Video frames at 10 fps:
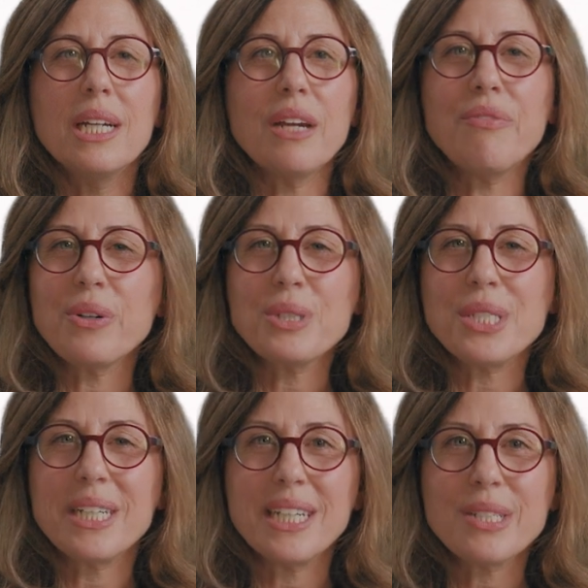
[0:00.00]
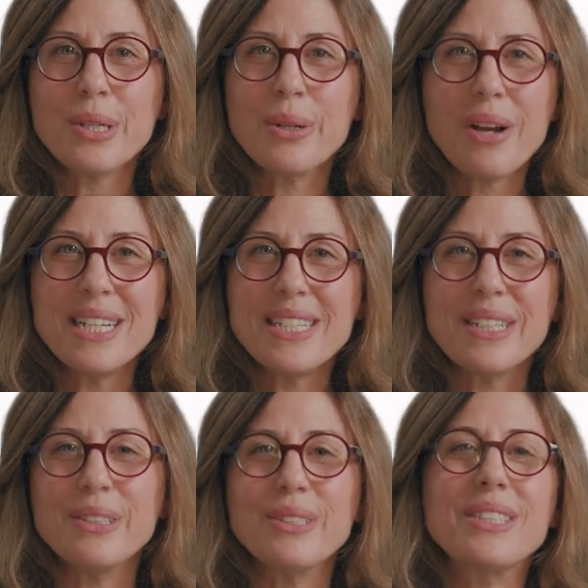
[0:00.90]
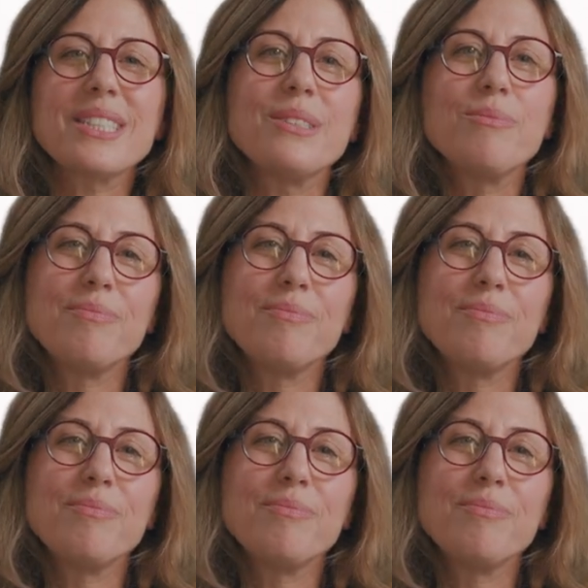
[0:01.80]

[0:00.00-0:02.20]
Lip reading: adversity to her ideals.